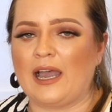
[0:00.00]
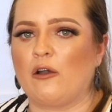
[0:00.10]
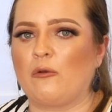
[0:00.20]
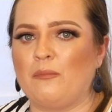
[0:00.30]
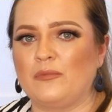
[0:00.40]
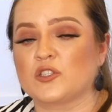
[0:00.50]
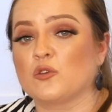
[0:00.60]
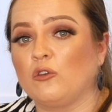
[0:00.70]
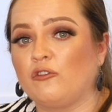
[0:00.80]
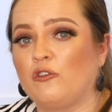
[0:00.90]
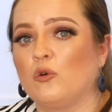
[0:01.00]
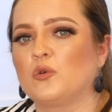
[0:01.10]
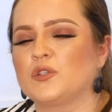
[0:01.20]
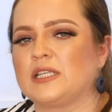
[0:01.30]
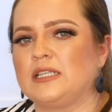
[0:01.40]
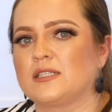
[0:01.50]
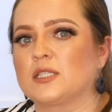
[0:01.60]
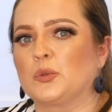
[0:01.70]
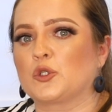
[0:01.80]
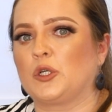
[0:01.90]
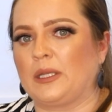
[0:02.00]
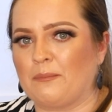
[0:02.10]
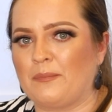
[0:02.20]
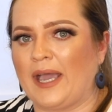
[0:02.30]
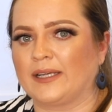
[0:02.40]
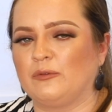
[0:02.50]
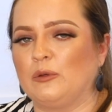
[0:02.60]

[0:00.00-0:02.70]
Our sole focus is social impact.